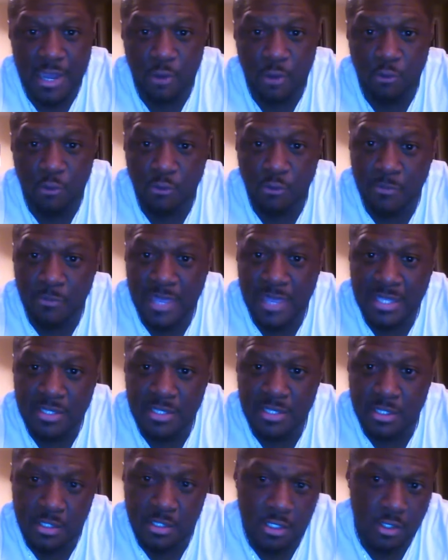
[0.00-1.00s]
can figure
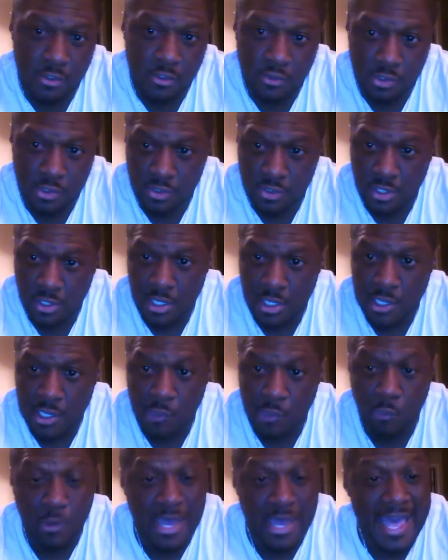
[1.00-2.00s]
out who made the
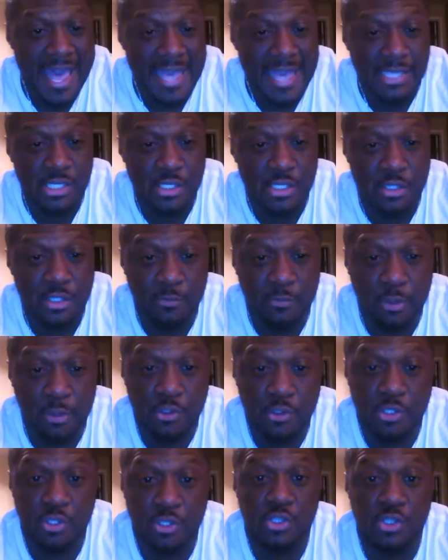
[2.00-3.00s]
curse and what
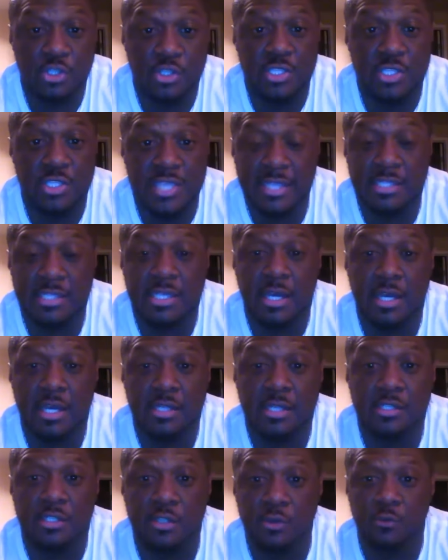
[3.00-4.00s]
action the person should
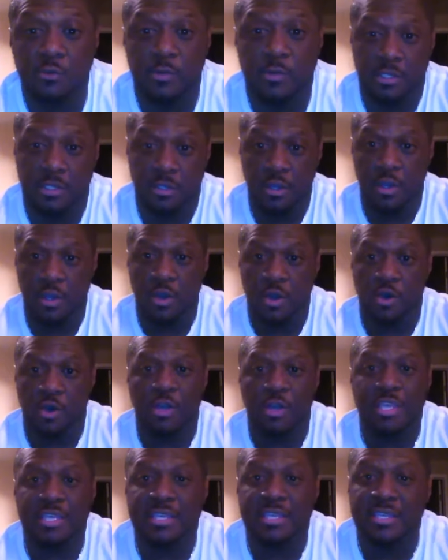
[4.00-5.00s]
take to undo it,
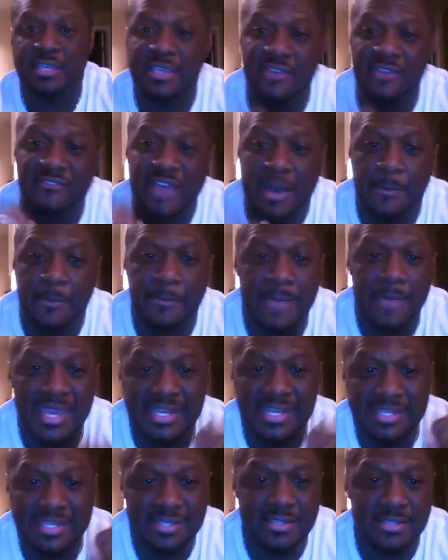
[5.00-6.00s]
or he can give
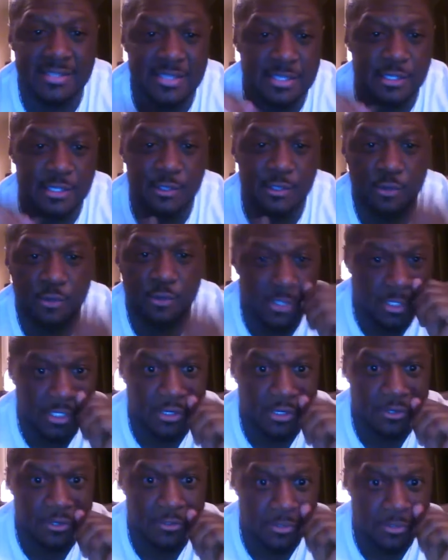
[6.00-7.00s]
out medicine to
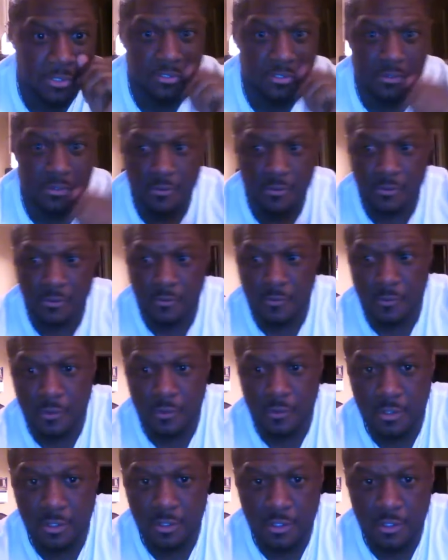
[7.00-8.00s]
cure the curse.
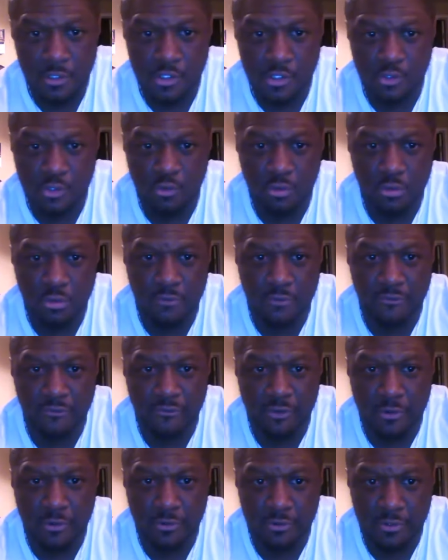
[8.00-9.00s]

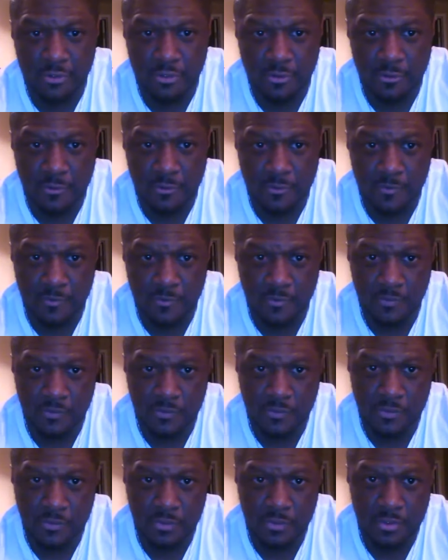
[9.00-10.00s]
Let's go a little further.